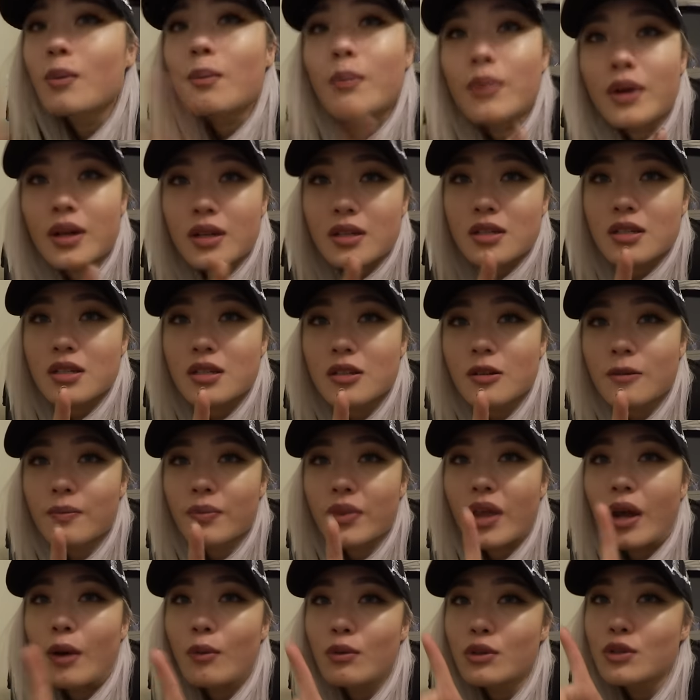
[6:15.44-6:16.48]
But
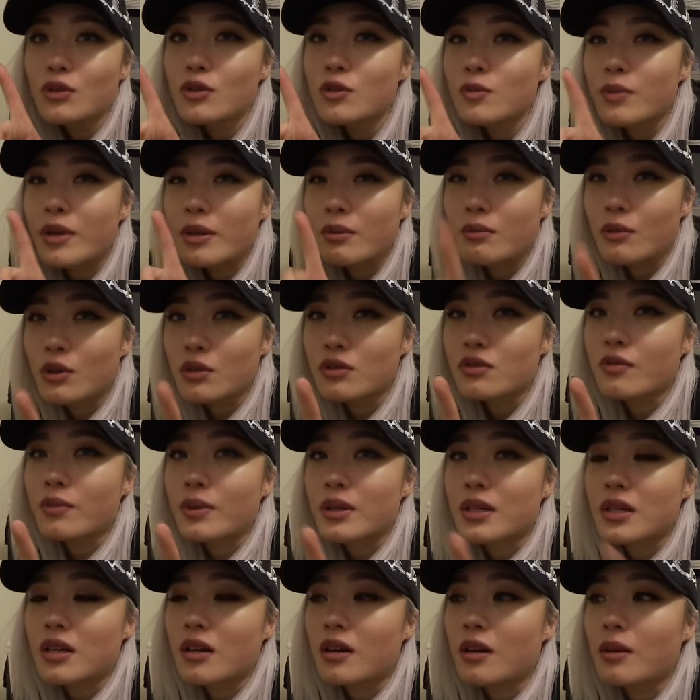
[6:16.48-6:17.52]
I want to spend most of
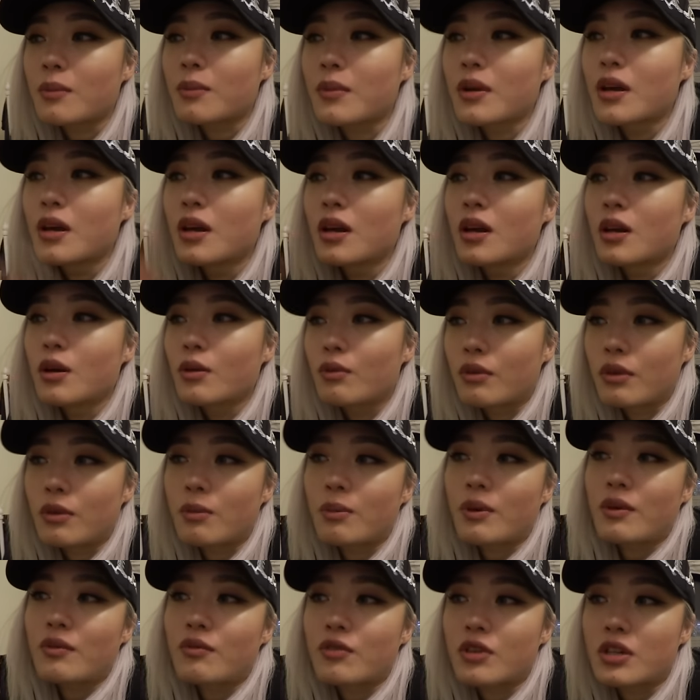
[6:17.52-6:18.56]
my time with
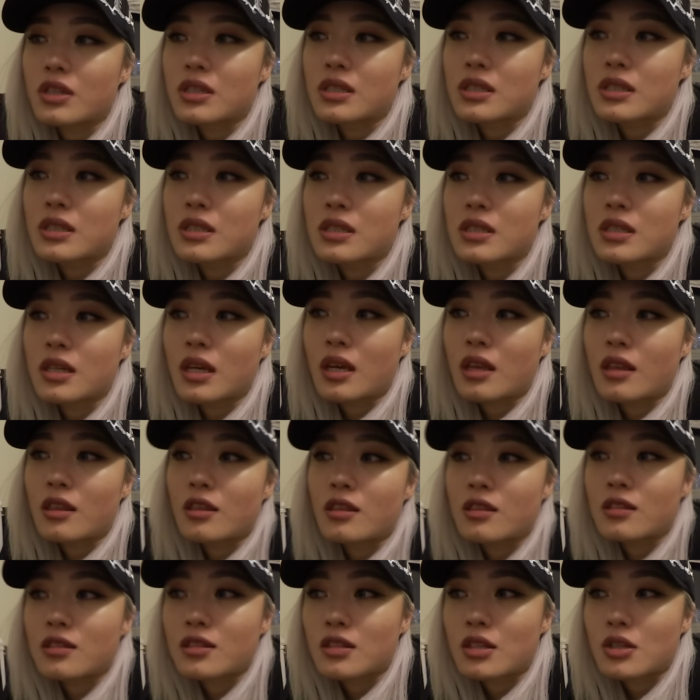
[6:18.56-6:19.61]
my friends,
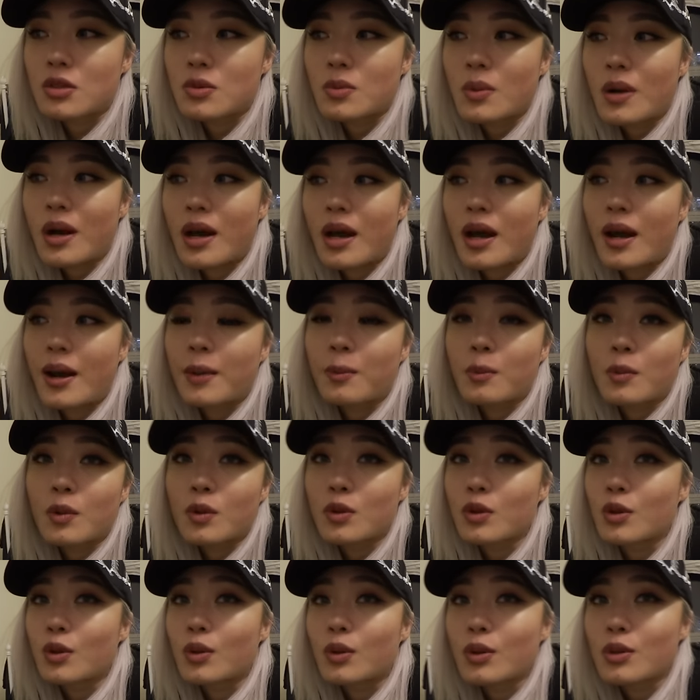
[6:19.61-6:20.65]
and this is why I'm
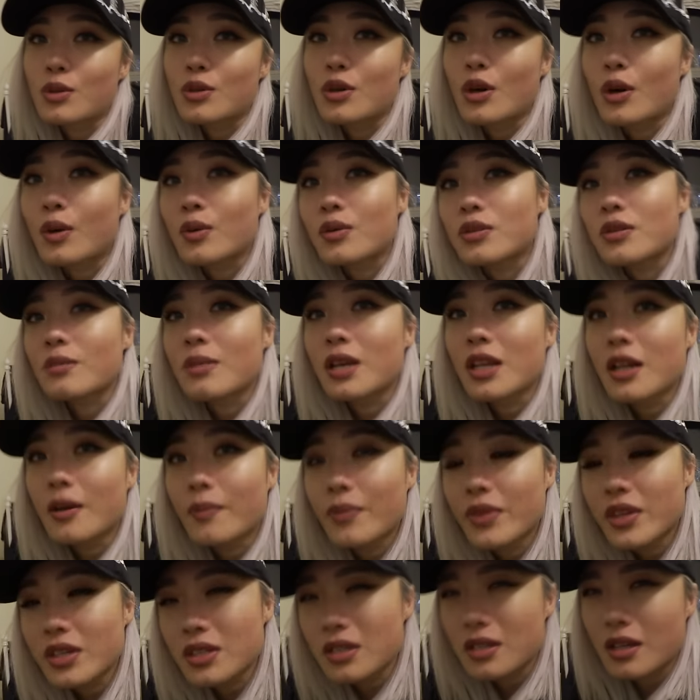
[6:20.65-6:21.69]
not going to host a
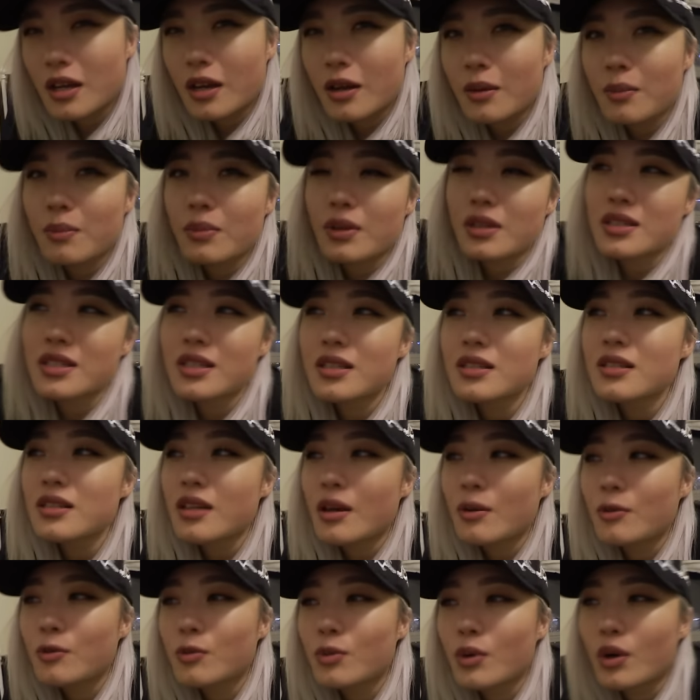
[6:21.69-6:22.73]
meetup this time. But since
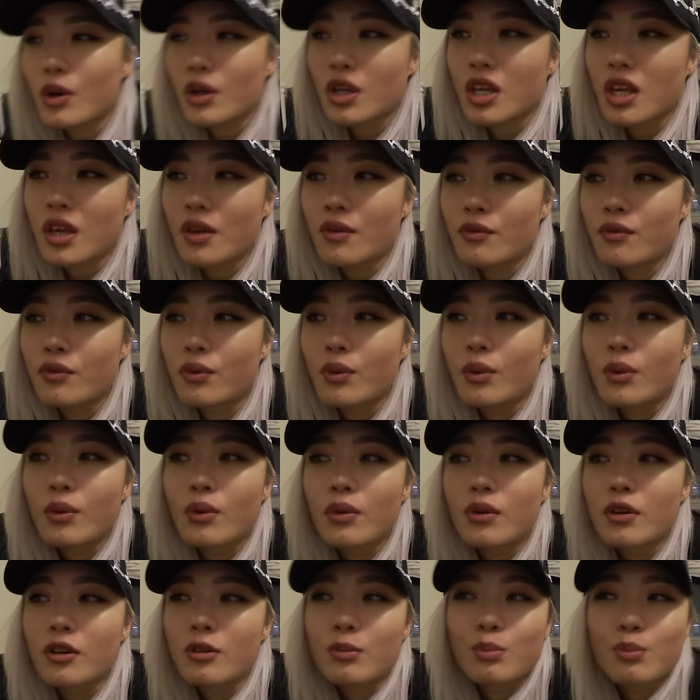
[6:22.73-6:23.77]
I'm working
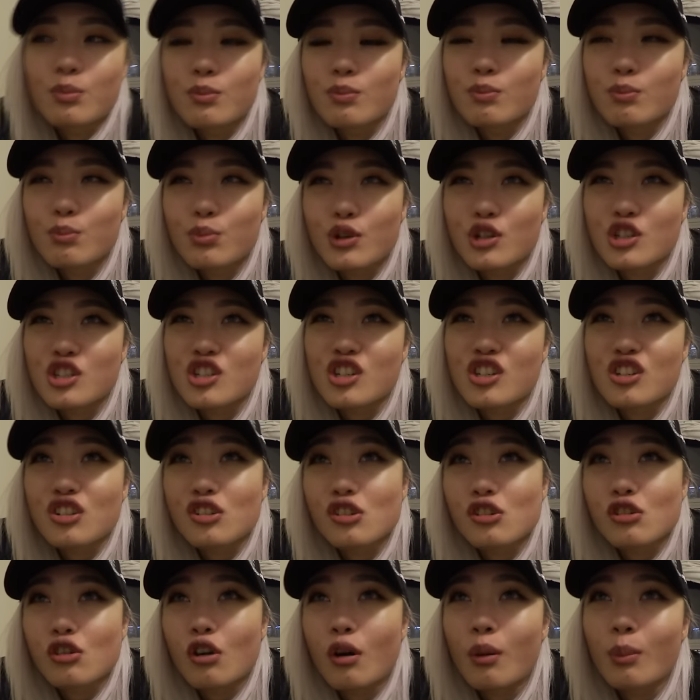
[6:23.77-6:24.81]
for a
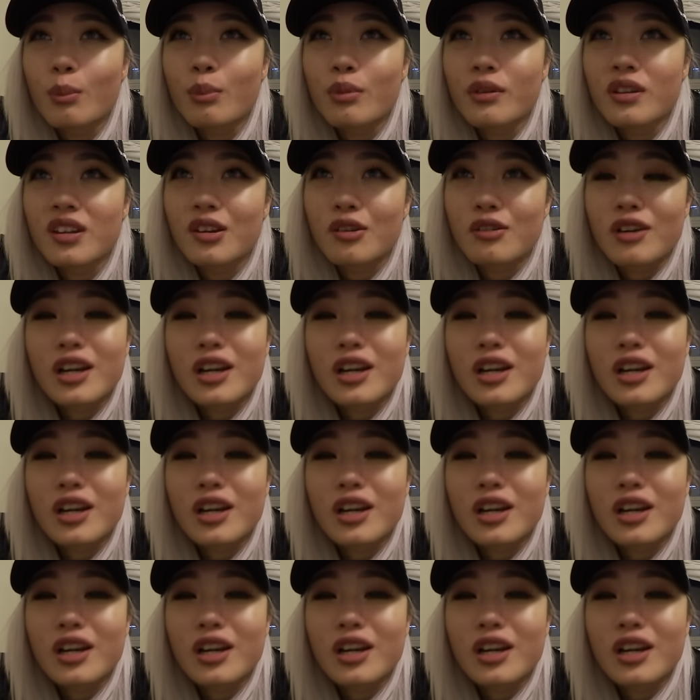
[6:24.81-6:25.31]
British company